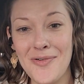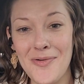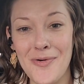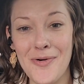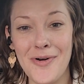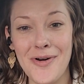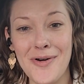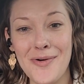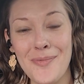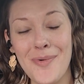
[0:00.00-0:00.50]

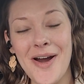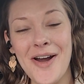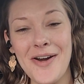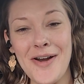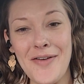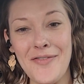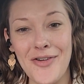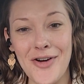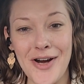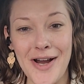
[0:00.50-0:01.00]
or
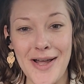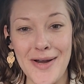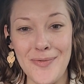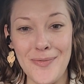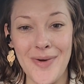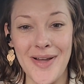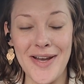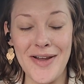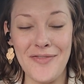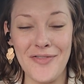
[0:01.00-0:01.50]
wherever and
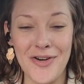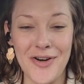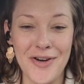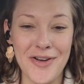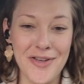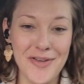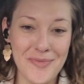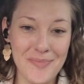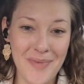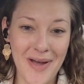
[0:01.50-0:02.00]
whenever
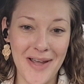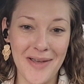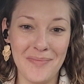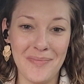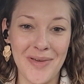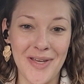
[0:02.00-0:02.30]
you might